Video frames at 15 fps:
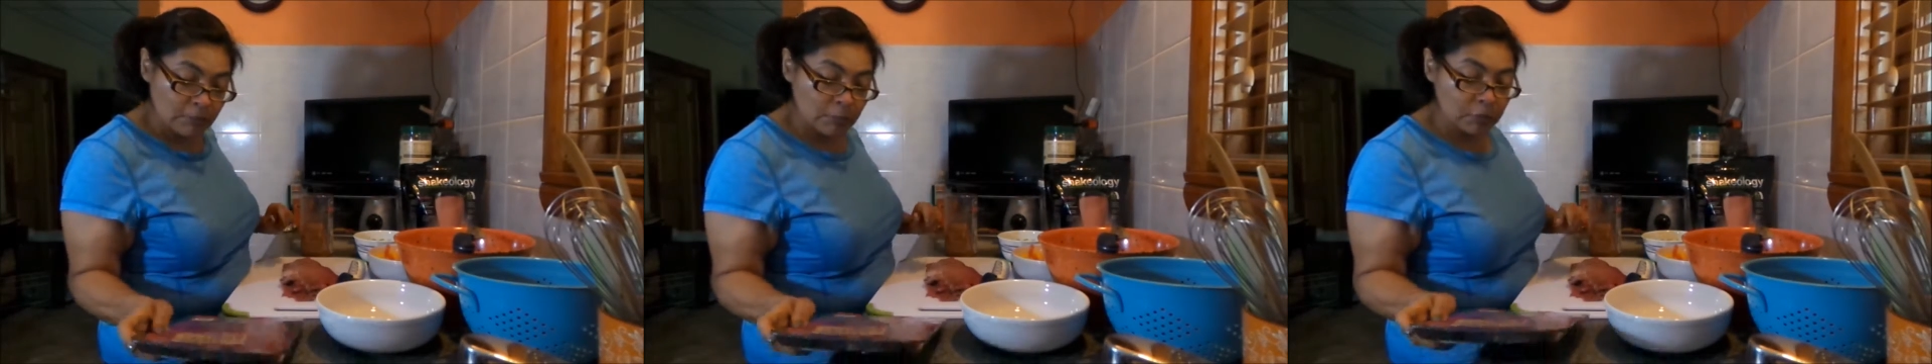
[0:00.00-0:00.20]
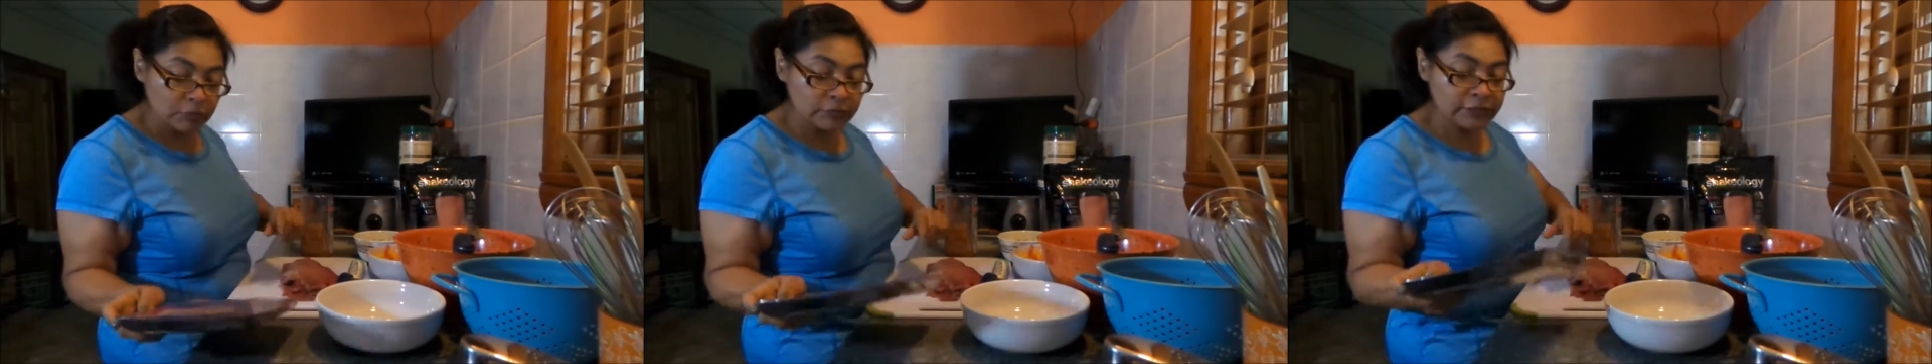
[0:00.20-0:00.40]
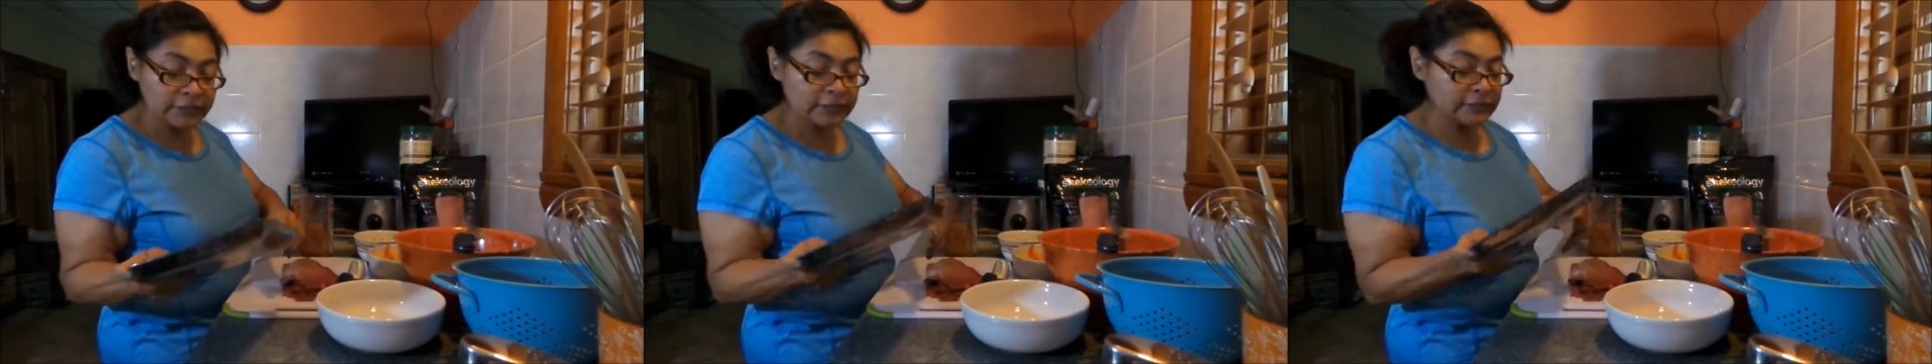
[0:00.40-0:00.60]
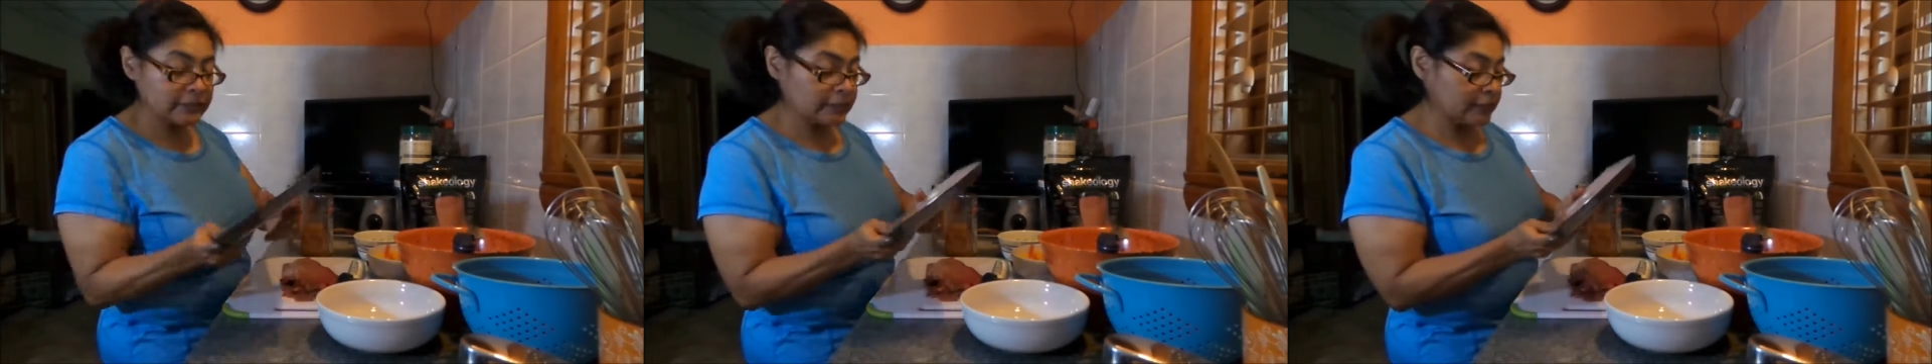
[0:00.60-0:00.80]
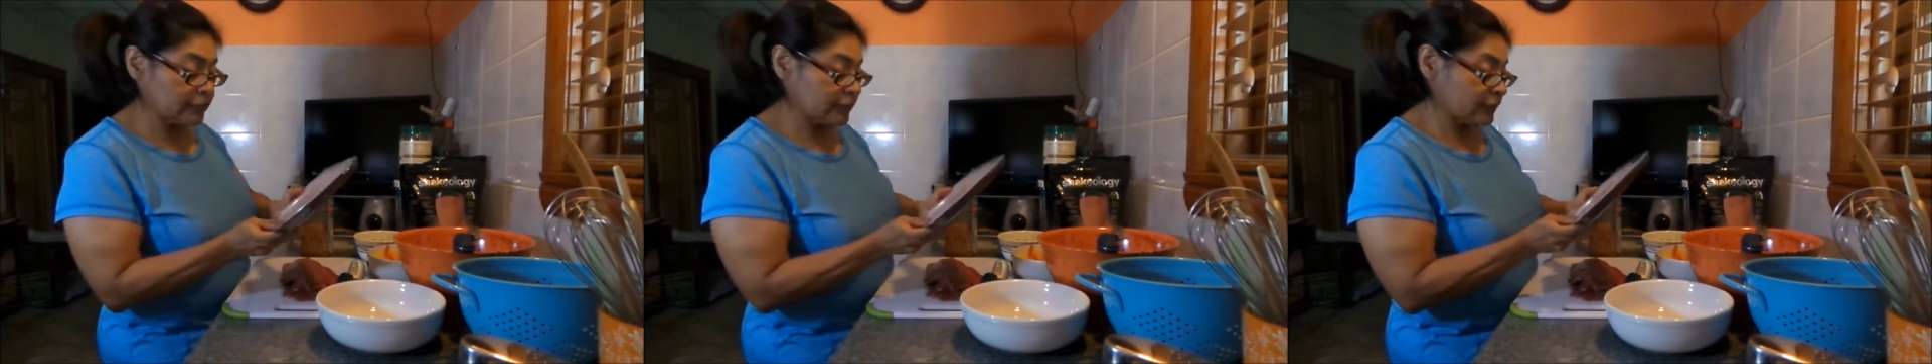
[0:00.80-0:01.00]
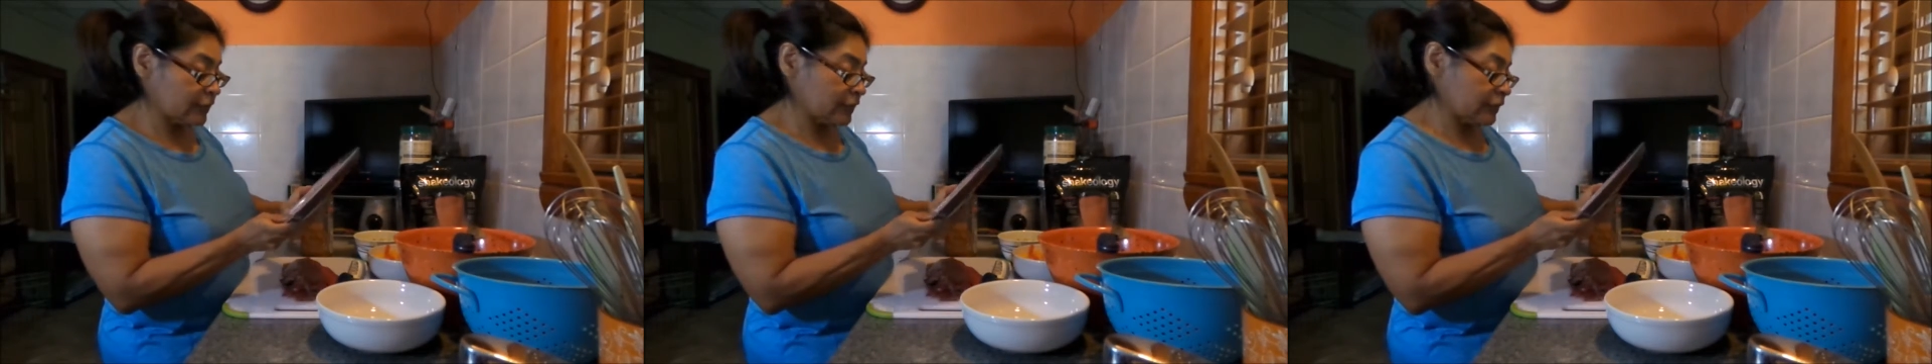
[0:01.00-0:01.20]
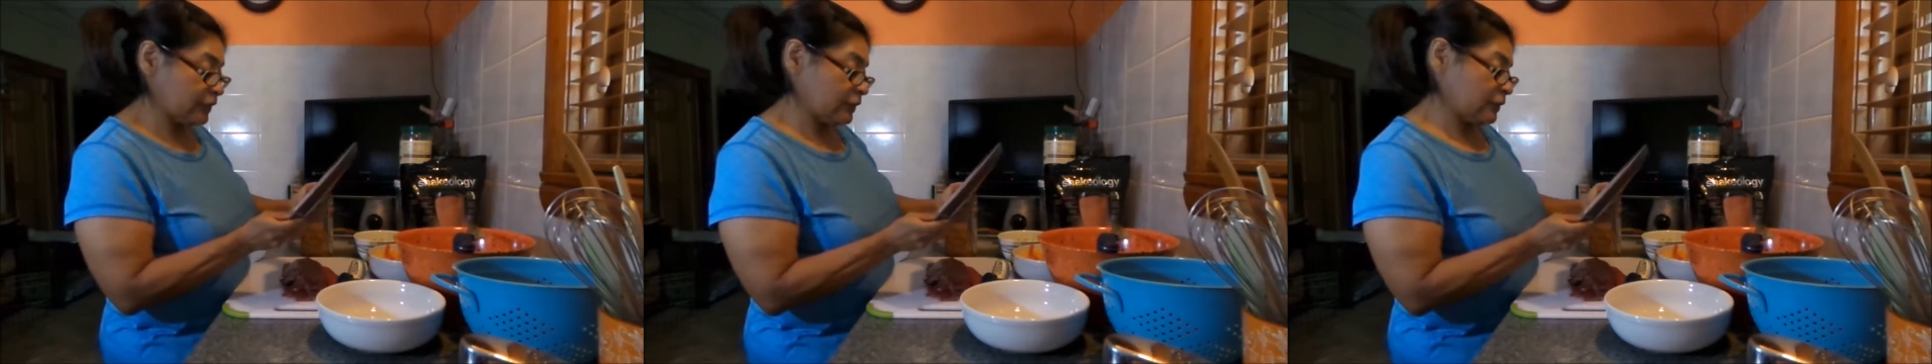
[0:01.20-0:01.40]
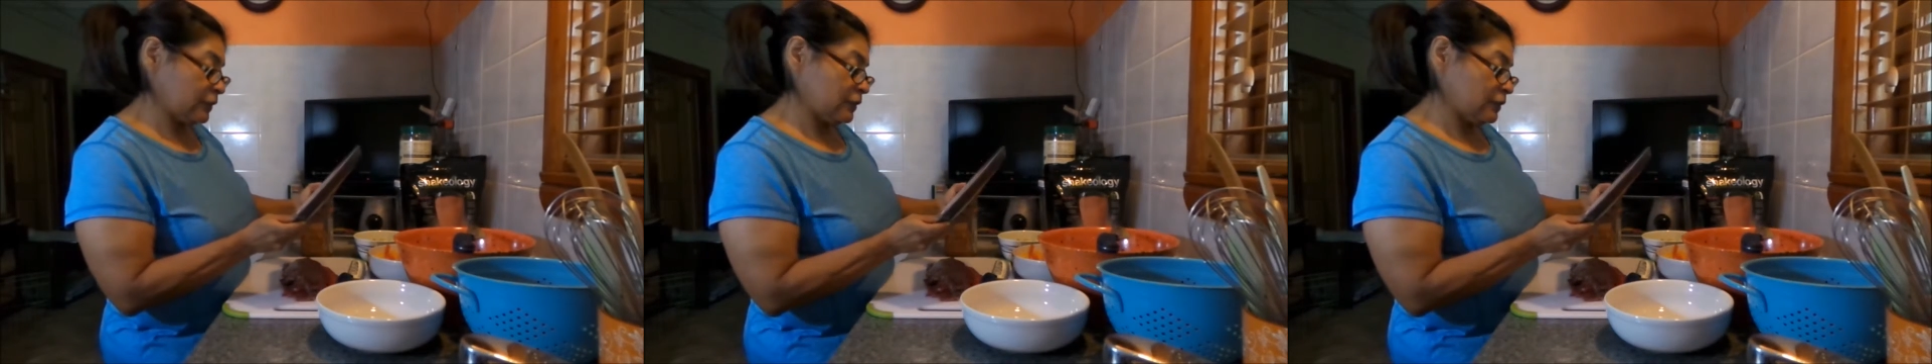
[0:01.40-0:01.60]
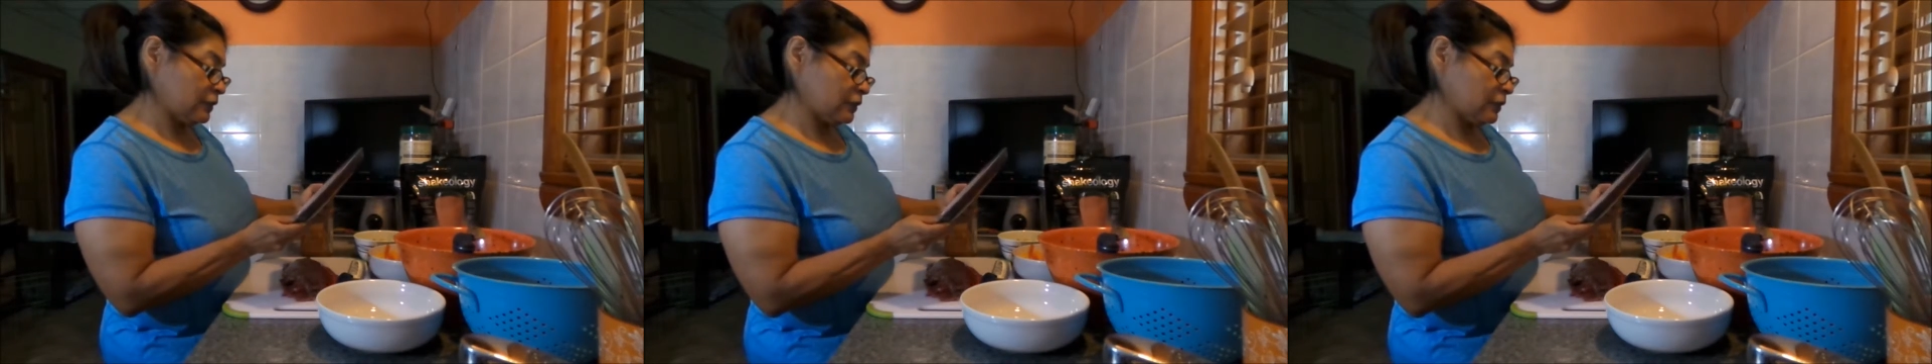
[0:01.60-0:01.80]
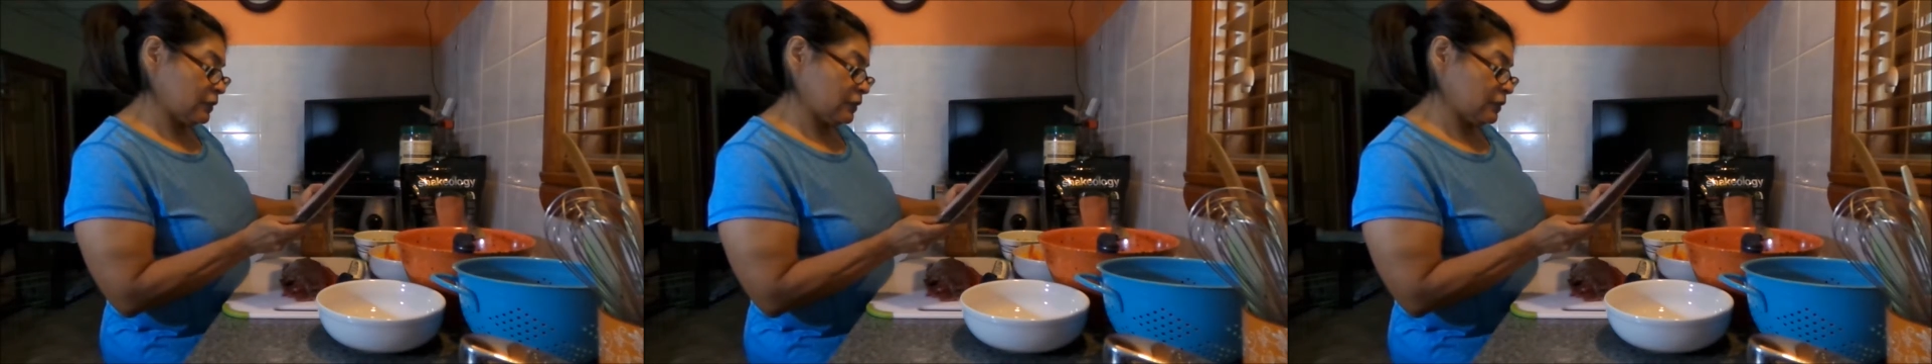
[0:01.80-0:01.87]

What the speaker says: boneless thin cut